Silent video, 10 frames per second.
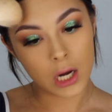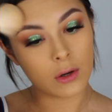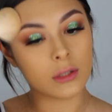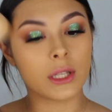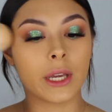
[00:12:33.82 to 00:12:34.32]

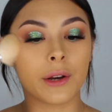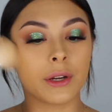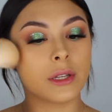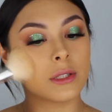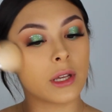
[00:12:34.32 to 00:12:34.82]
around the
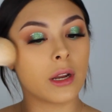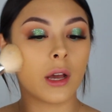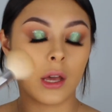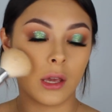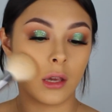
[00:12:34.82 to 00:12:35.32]
areas that
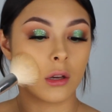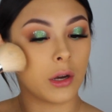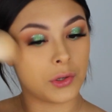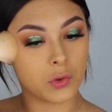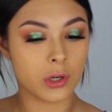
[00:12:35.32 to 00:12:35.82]
I
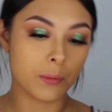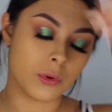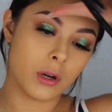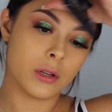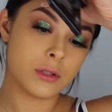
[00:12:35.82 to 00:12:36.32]
contour and
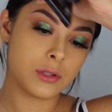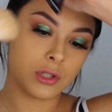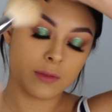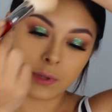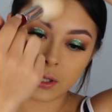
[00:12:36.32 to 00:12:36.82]
bronze,
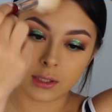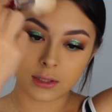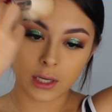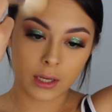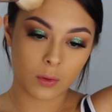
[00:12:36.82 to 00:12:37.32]
just
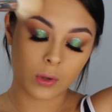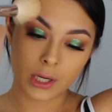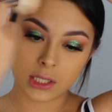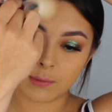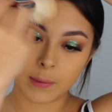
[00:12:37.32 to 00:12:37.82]
because I don't
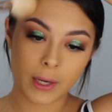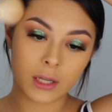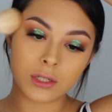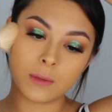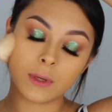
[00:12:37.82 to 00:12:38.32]
want it to be
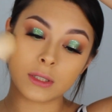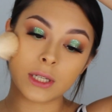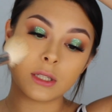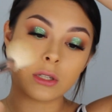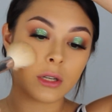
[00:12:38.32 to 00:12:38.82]
patchy, because
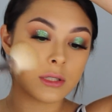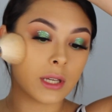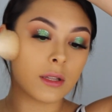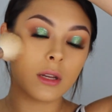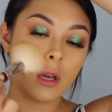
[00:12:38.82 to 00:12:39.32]
I did not
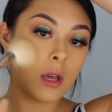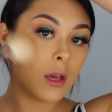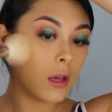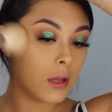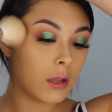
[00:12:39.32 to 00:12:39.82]
set
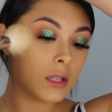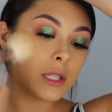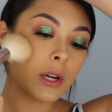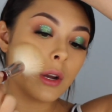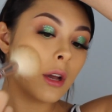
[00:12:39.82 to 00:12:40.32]
this
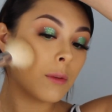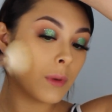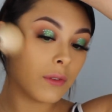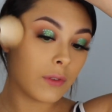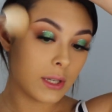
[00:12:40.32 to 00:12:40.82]
area of
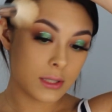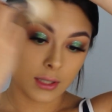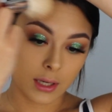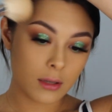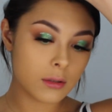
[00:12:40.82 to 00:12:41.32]
my face
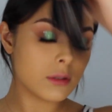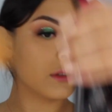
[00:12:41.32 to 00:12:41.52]
yet.